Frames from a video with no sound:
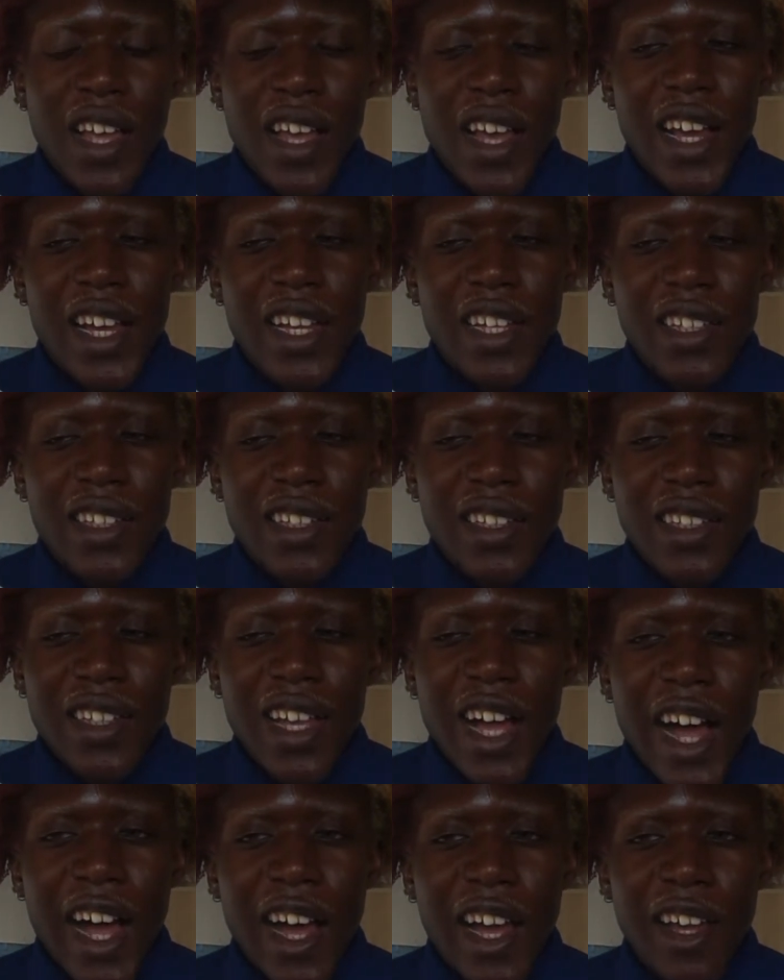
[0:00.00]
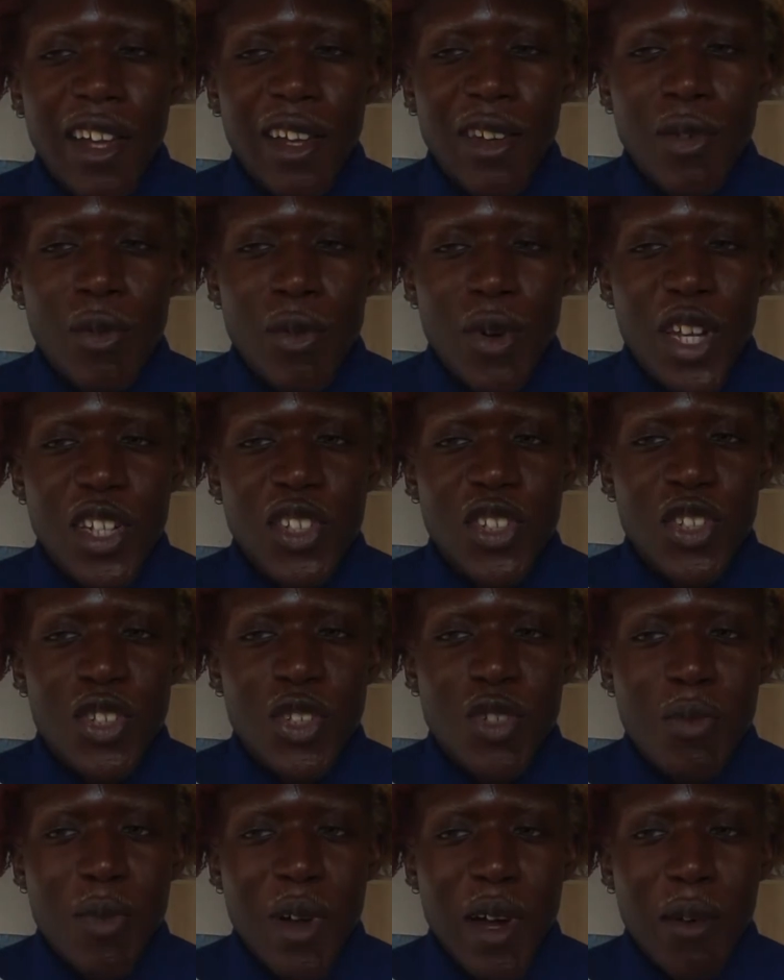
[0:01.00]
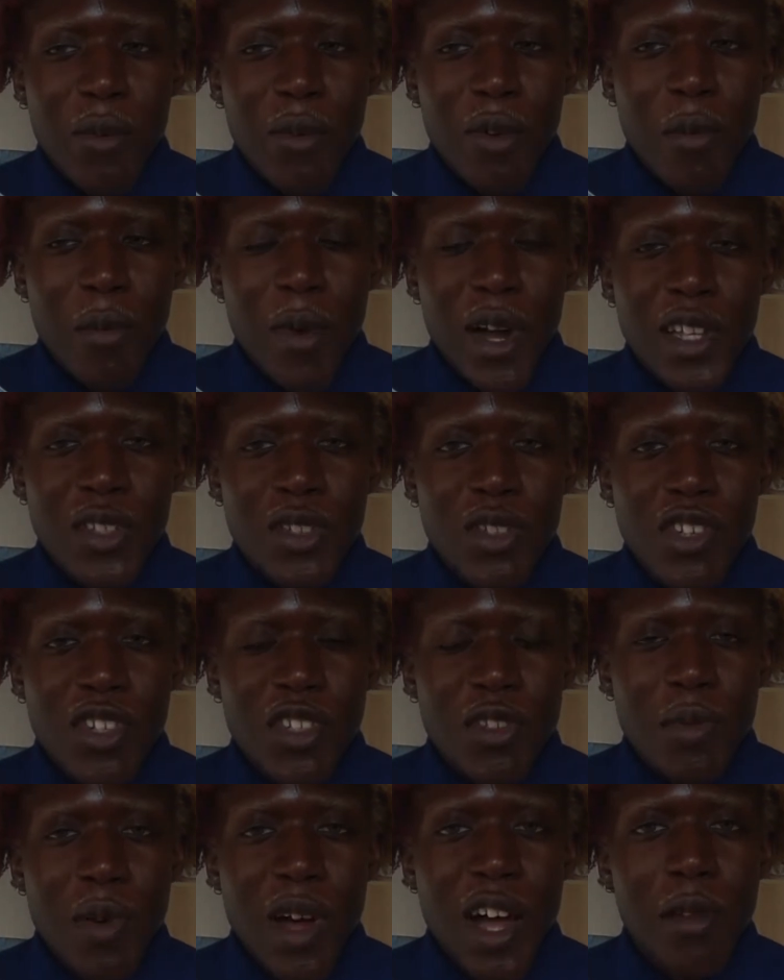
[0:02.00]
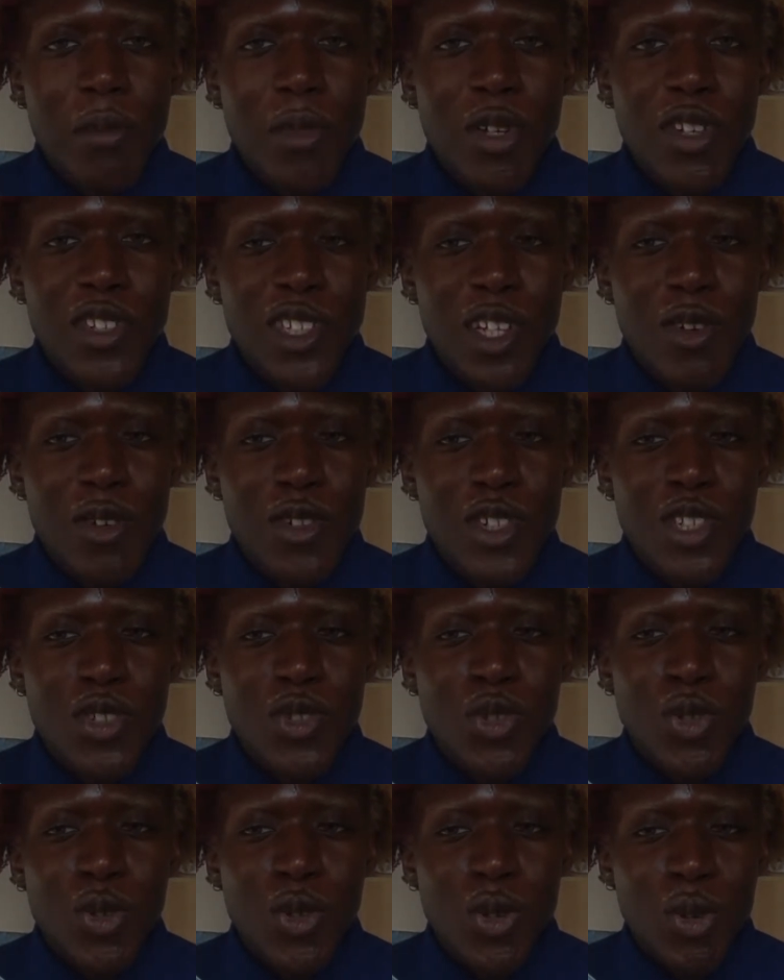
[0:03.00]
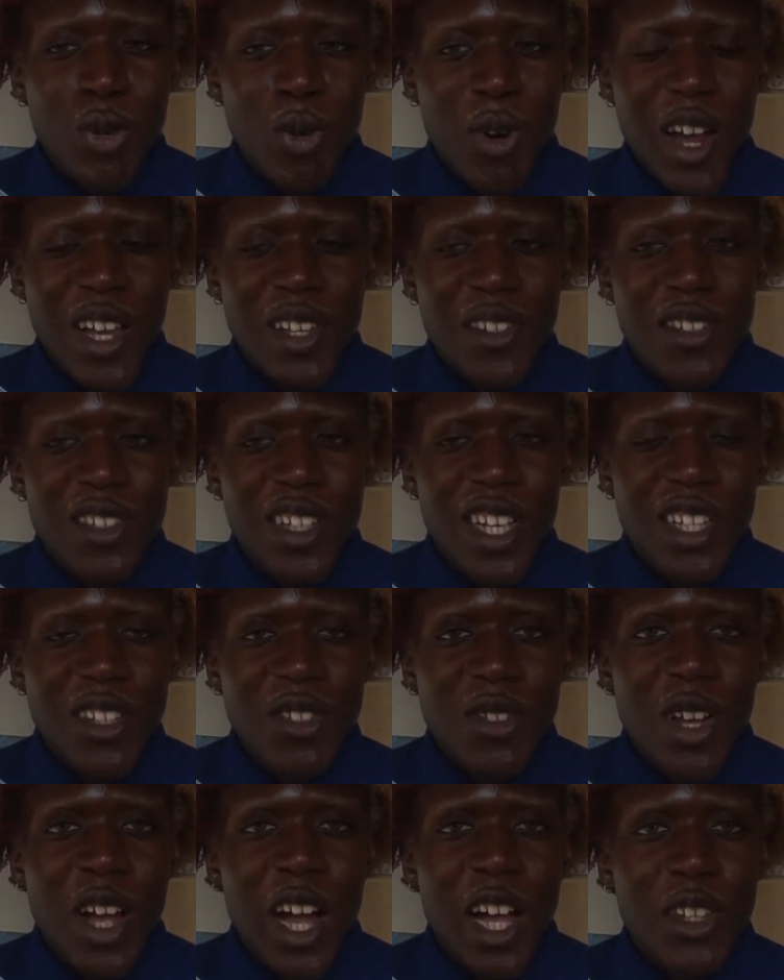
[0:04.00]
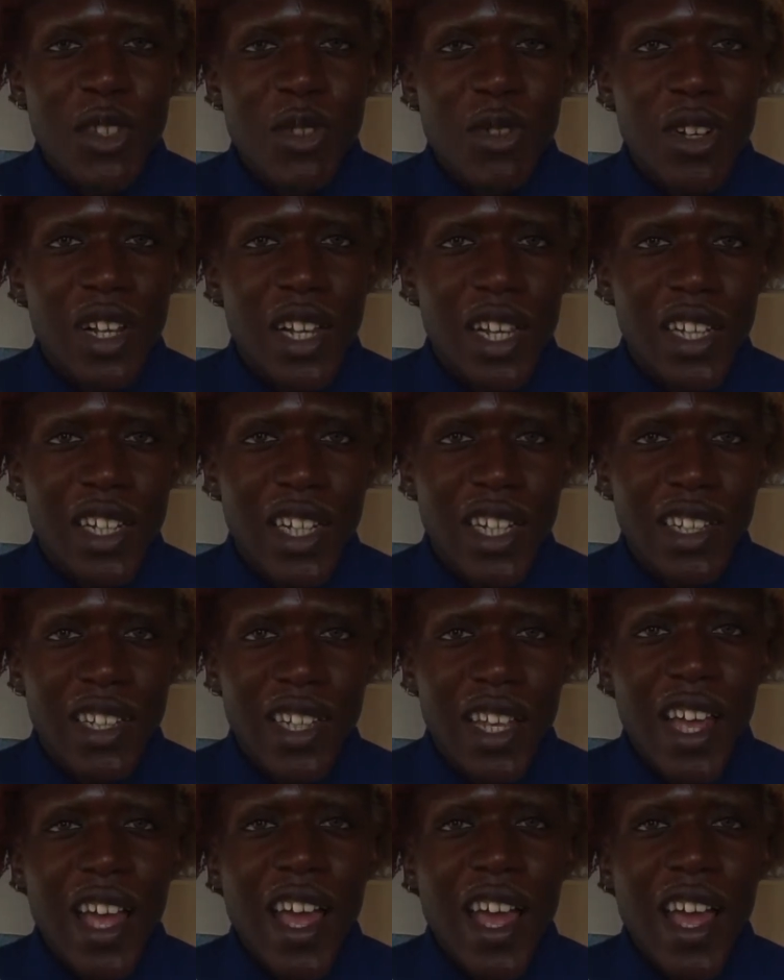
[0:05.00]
And I reached for my saucepan because I wanted to cook rice again, so I had to clean it.